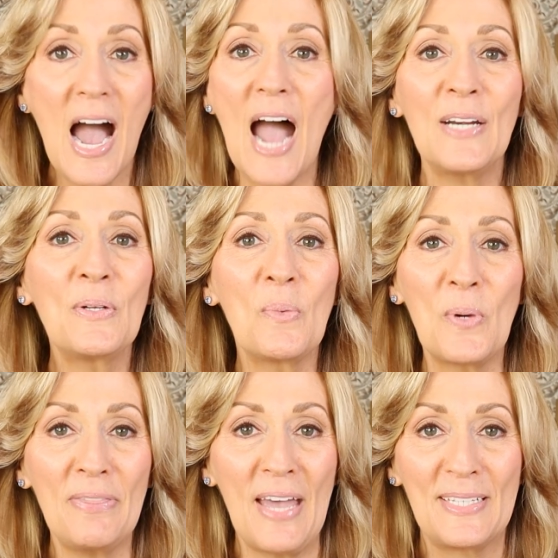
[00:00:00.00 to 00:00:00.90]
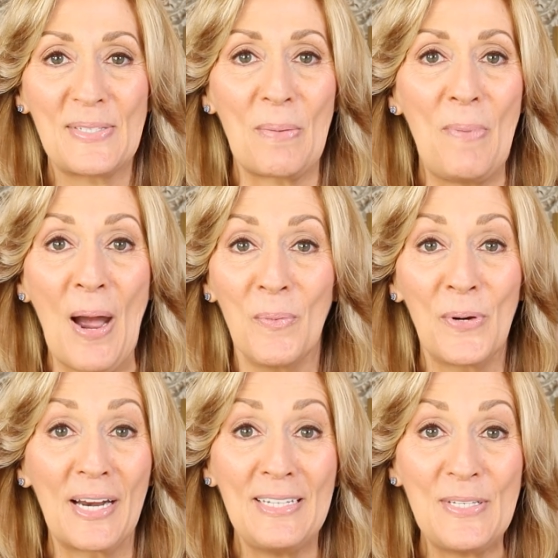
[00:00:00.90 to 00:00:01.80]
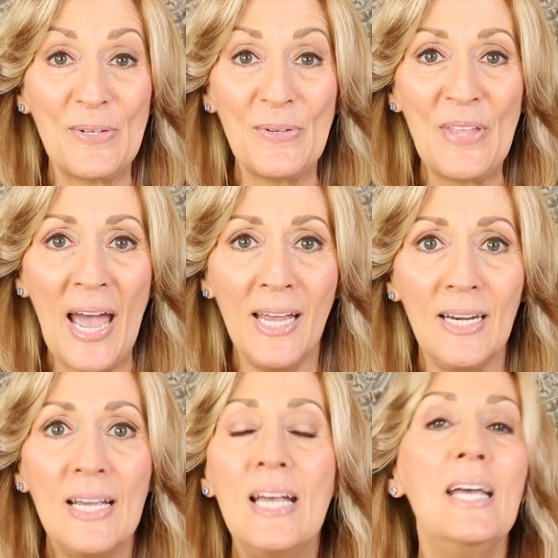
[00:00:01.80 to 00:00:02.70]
I don't know what that's about when I do that.